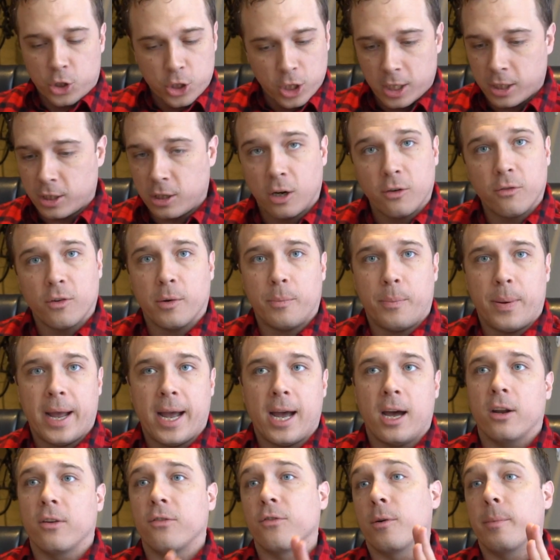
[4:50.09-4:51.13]
just over a
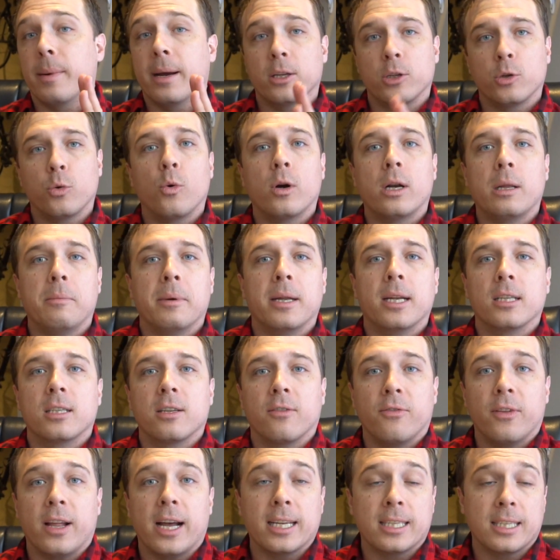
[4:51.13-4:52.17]
pound for about 20 minutes
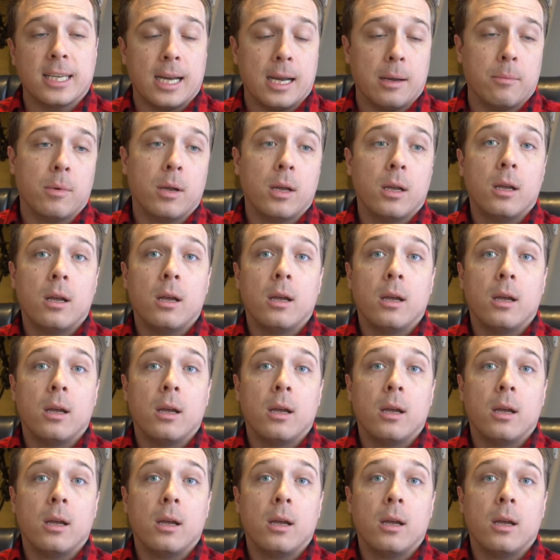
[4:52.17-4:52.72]
of flight time.